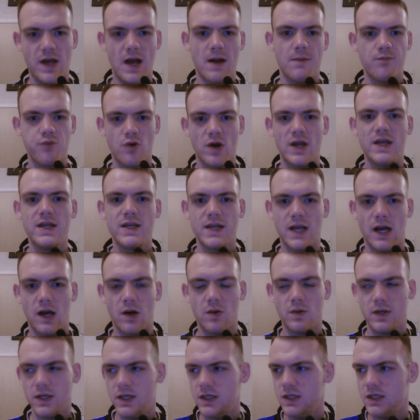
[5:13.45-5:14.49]

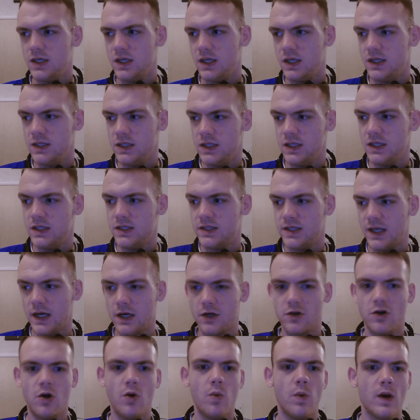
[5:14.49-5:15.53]
breakout. He needs that
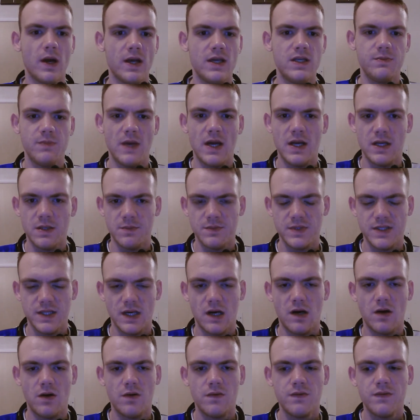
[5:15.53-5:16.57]
goal where he's made
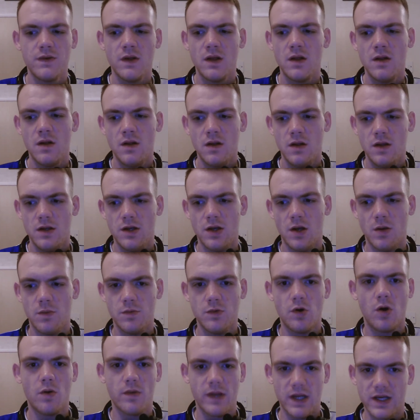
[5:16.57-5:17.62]
himself.
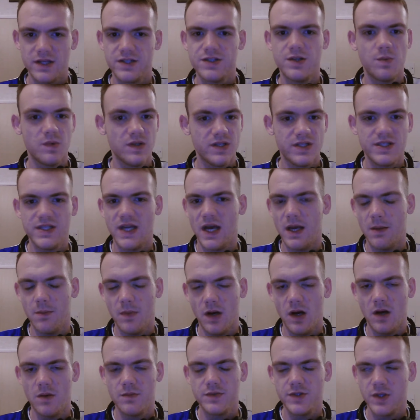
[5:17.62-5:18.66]
Not that someone set him
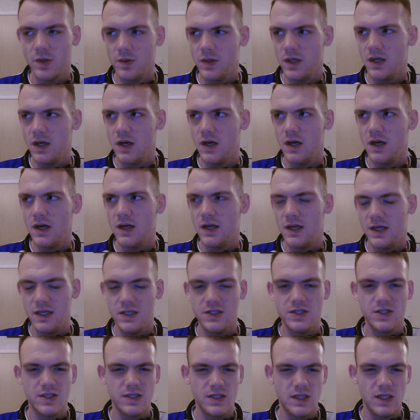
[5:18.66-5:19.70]
up. So he
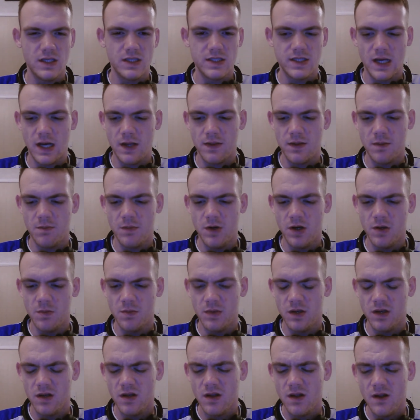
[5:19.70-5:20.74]
just needs that at the
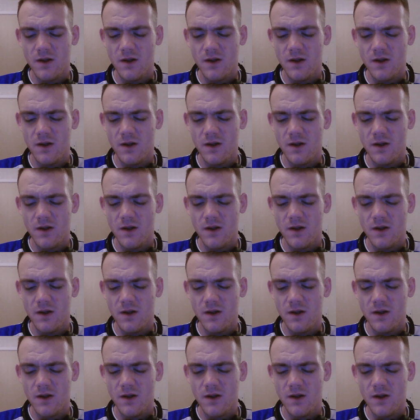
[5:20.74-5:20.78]
moment.